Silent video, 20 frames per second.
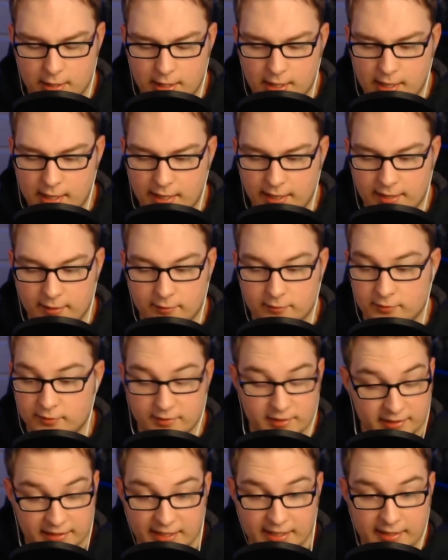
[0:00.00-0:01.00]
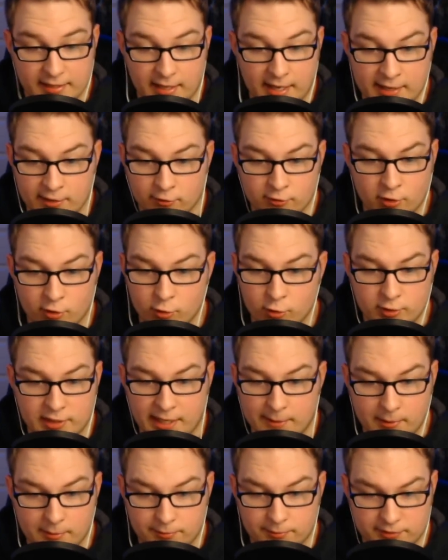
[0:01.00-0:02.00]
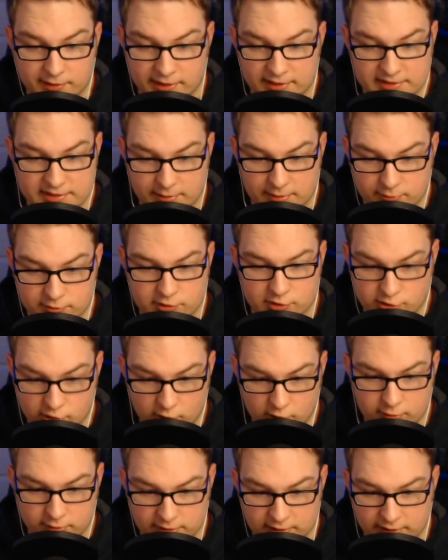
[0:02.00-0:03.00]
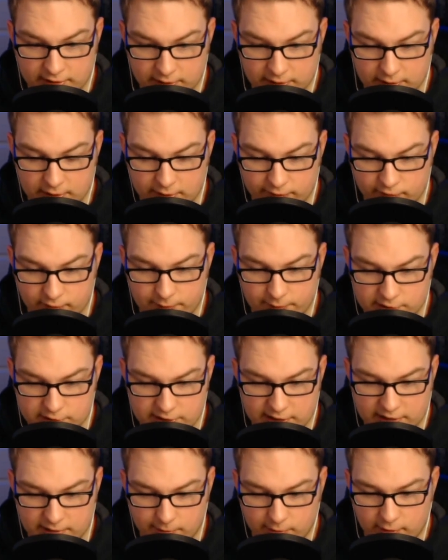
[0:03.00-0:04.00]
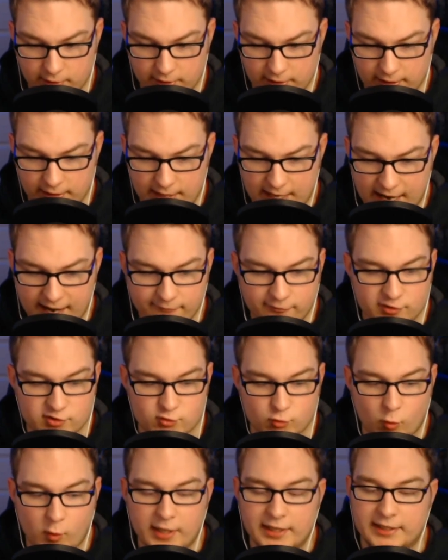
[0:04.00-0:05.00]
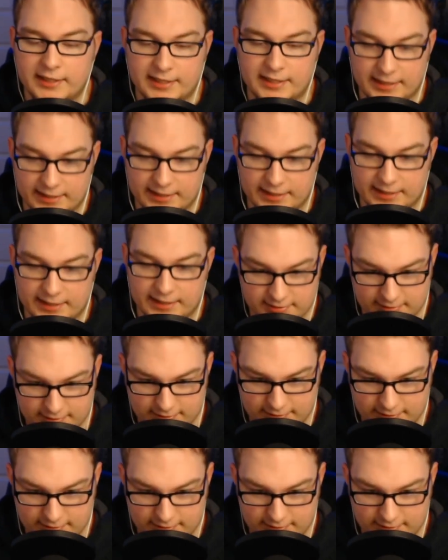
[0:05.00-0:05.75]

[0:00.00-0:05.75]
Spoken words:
Again, I don't know who came up with this. It was a joke within the Front Page Tech community. Average White Kids.